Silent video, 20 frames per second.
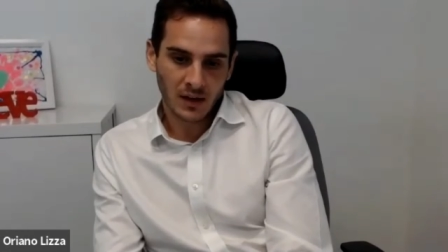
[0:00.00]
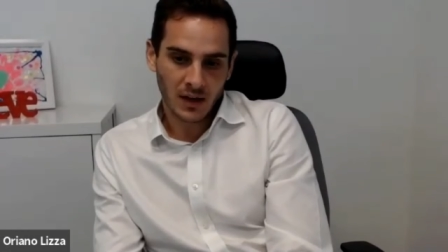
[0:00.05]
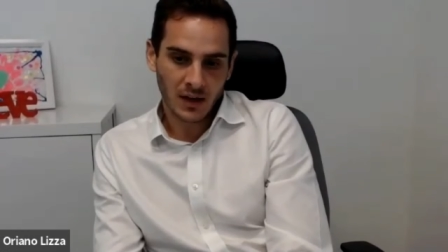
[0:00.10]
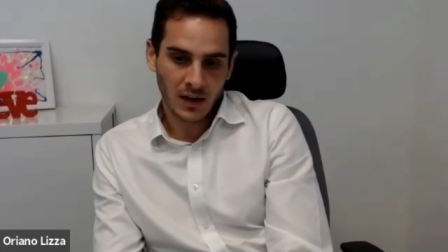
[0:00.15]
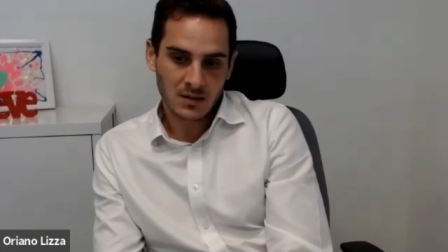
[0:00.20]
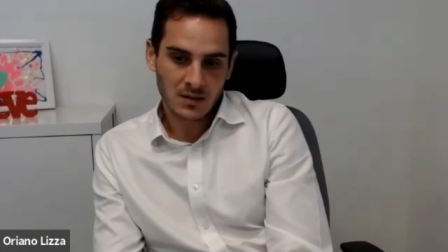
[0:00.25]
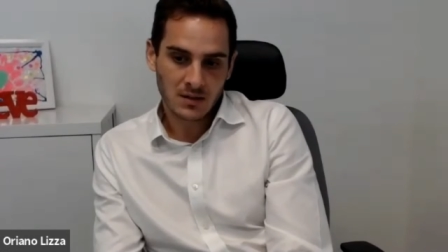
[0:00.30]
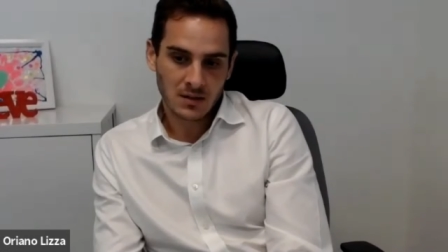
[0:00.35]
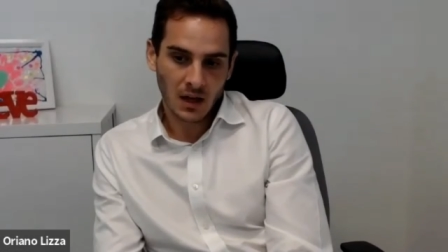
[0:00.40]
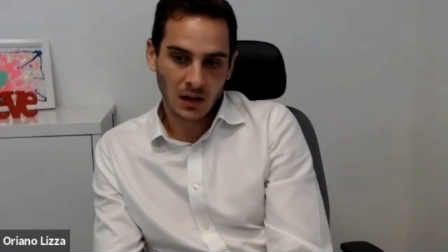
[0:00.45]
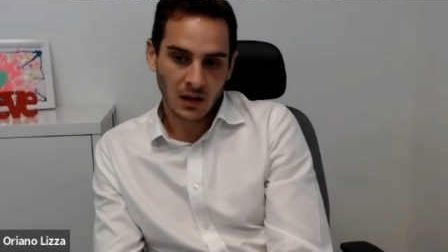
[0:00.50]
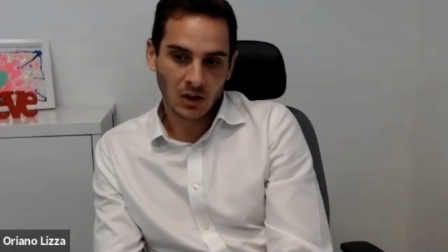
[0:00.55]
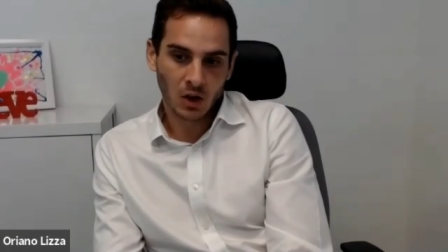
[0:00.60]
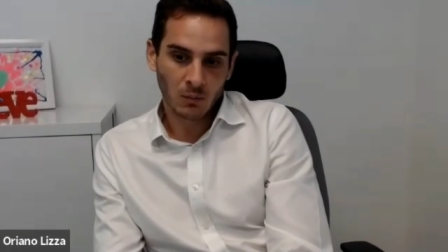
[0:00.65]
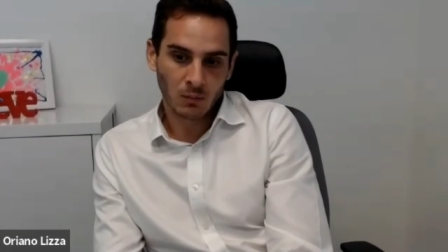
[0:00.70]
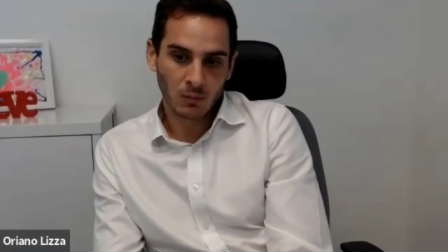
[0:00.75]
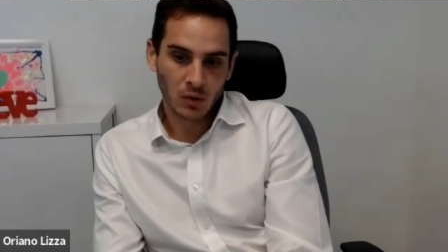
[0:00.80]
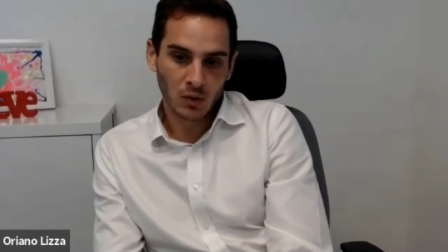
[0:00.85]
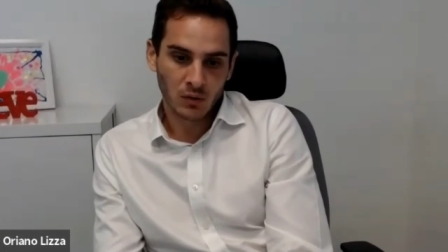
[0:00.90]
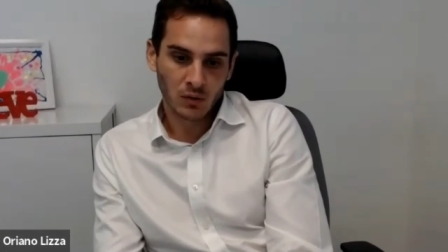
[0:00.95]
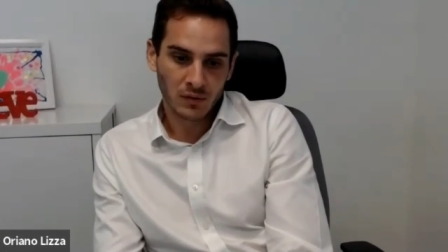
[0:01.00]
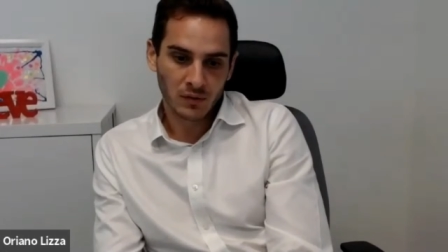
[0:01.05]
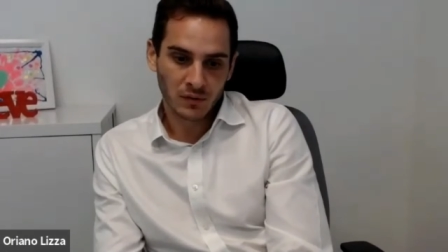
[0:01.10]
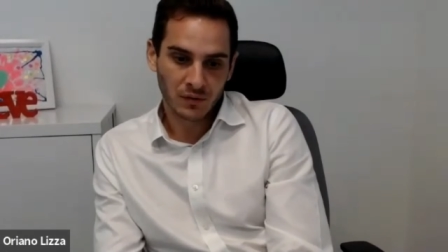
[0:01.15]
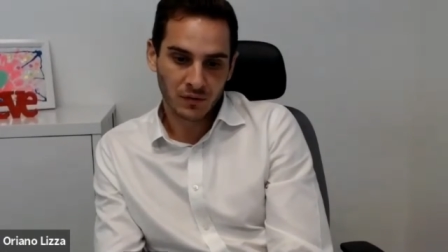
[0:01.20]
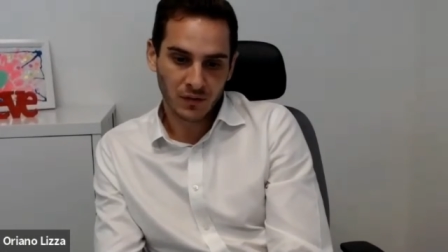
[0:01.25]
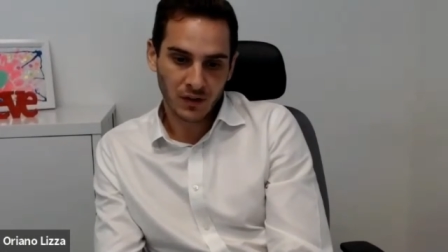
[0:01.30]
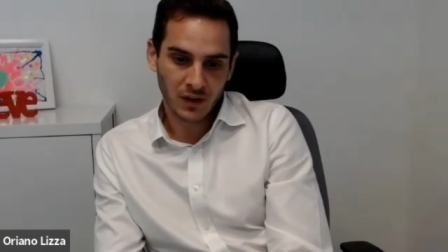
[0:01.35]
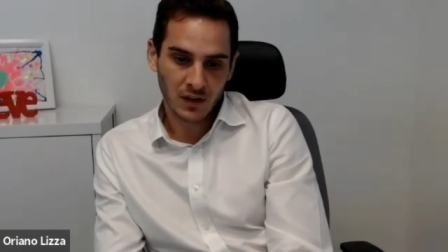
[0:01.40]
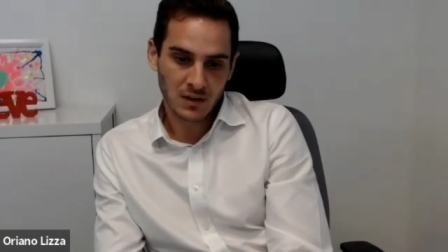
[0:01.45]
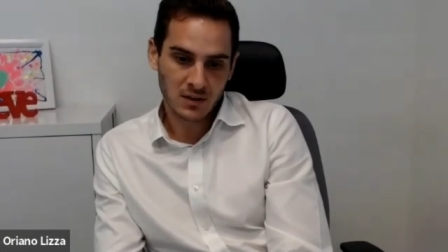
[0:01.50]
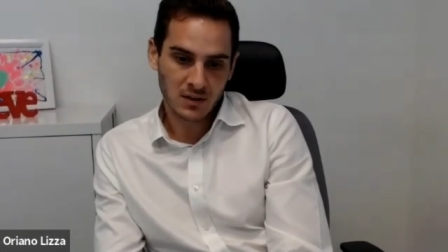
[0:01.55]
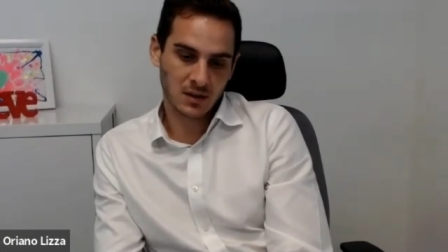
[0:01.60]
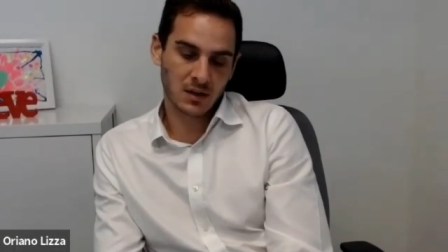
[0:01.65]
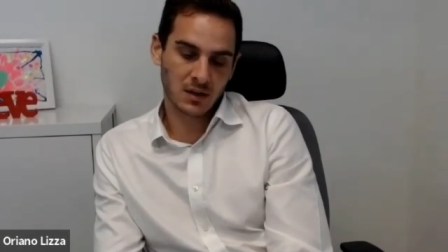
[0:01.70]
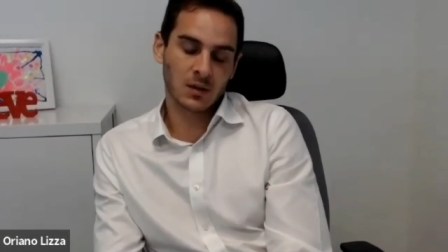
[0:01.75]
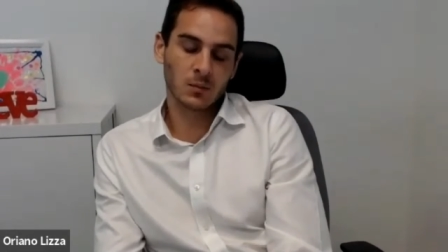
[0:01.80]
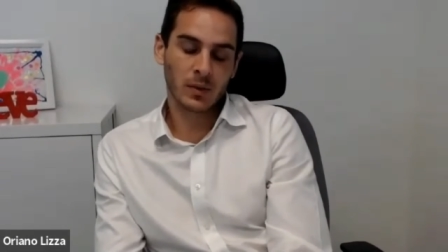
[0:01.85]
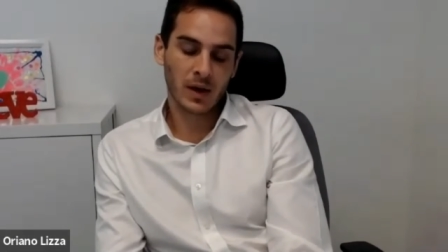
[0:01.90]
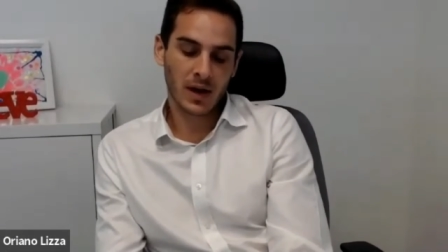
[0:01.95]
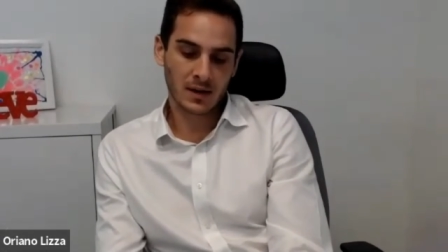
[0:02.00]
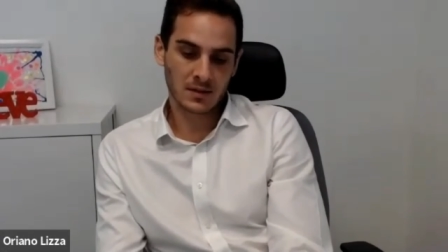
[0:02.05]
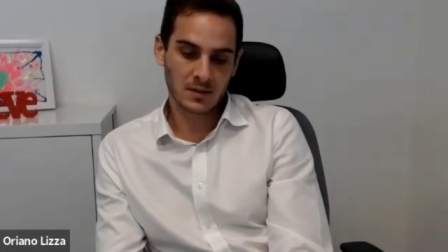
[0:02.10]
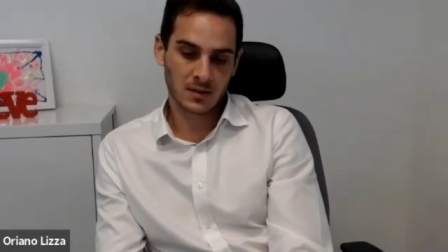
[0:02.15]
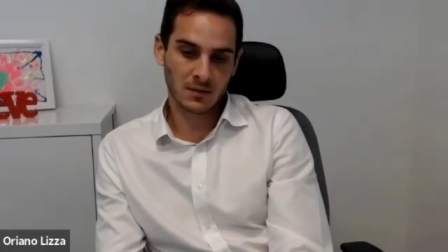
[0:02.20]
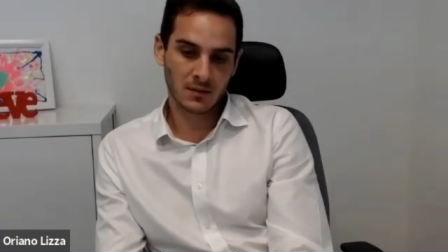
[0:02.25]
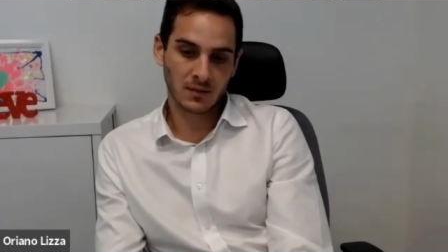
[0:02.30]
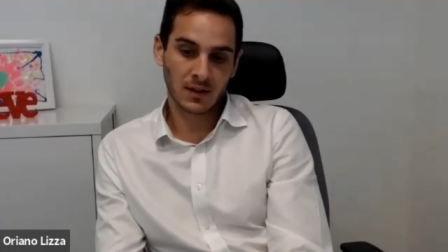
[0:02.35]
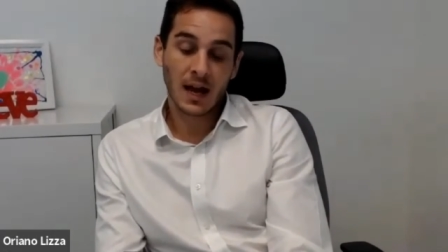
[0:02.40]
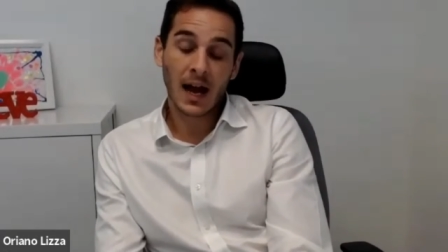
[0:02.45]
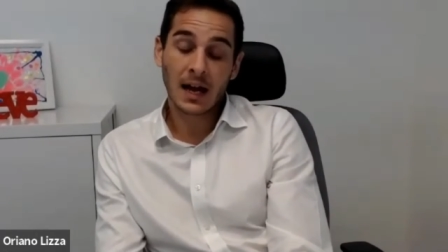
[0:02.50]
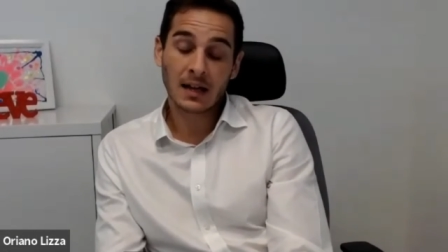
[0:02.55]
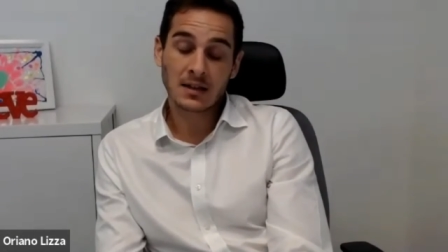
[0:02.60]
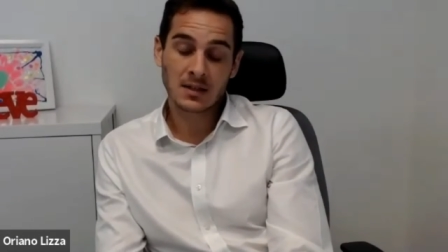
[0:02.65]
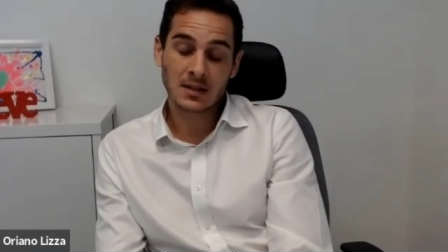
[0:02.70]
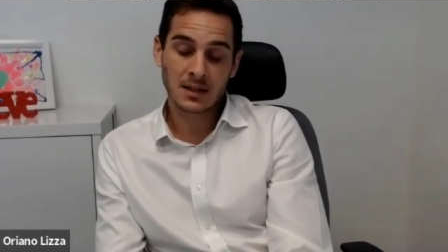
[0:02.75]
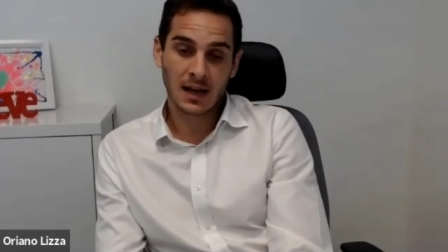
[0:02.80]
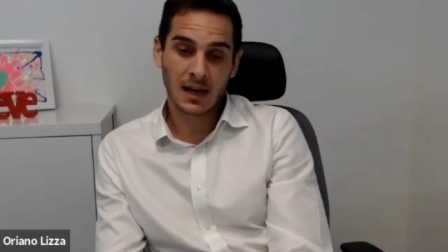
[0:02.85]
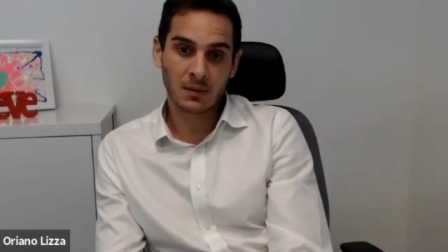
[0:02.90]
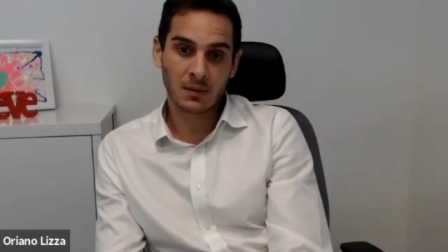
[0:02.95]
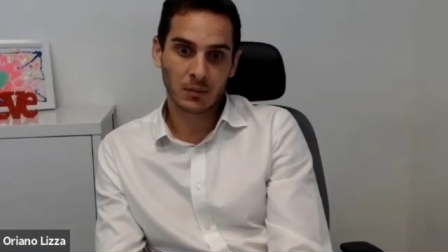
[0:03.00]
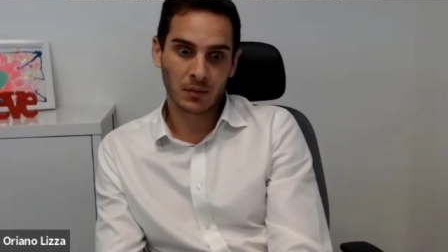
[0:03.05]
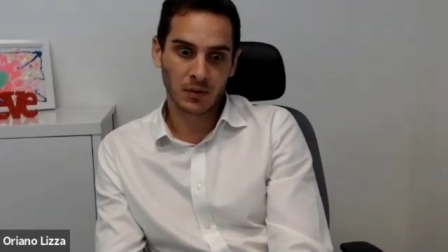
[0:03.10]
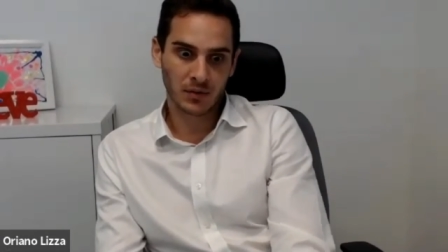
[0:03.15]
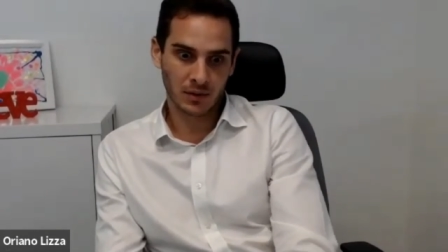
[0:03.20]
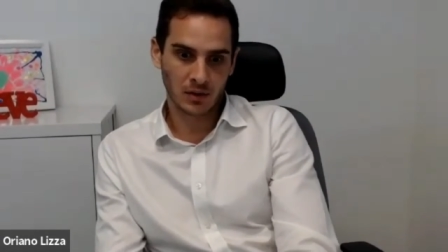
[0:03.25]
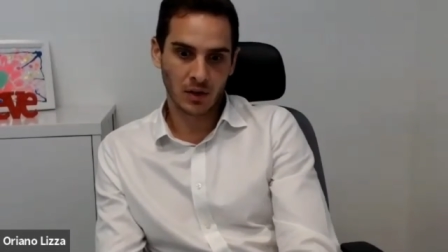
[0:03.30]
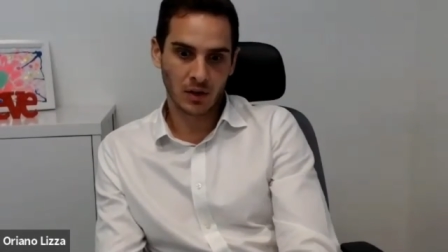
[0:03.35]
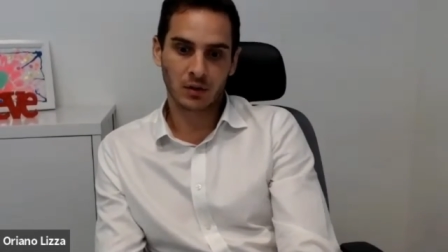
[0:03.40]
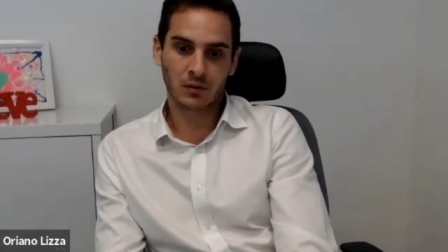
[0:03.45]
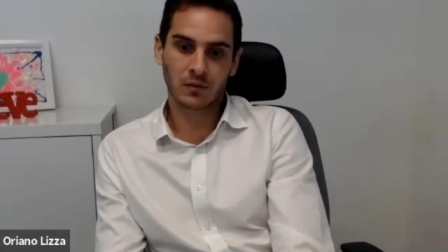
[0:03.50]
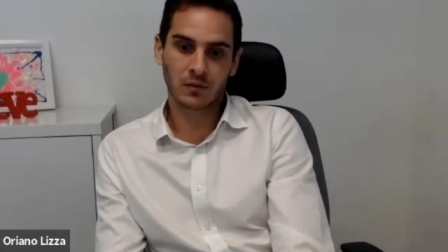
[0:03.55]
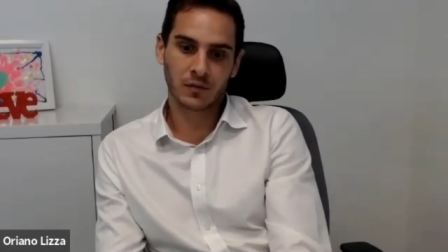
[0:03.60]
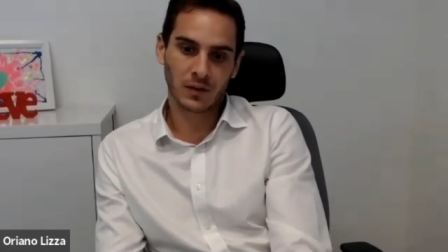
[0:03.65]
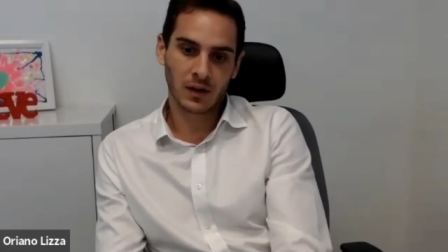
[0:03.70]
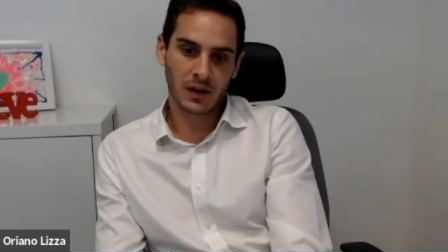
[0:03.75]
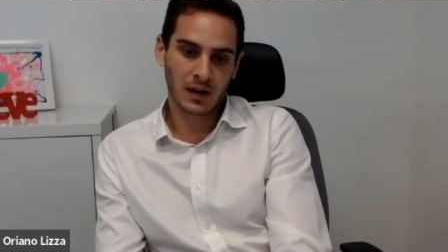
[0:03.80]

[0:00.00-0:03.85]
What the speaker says: guess, a lot more of a fierce and competitive landscape with a lot of,